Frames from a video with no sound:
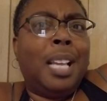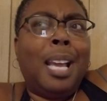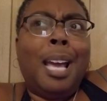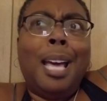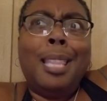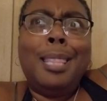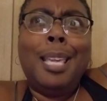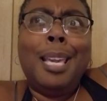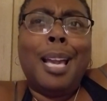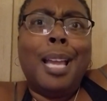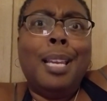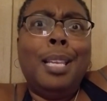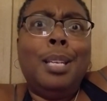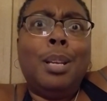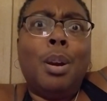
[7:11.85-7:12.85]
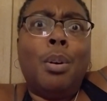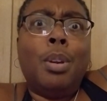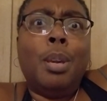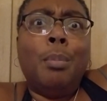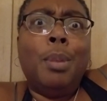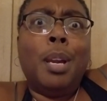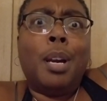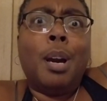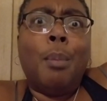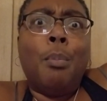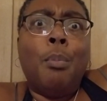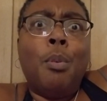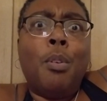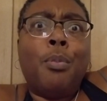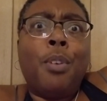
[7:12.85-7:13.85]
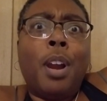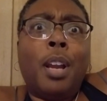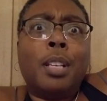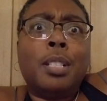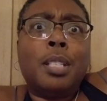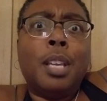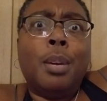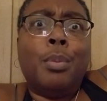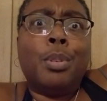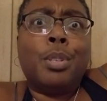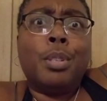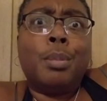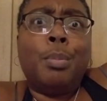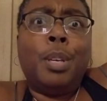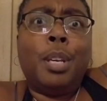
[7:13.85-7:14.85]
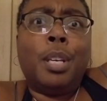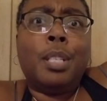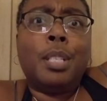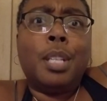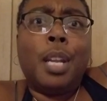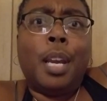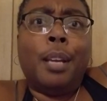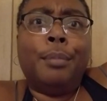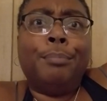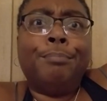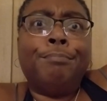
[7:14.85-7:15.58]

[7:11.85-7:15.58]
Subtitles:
I think I need to go get me a couple more fire extinguishers because of that.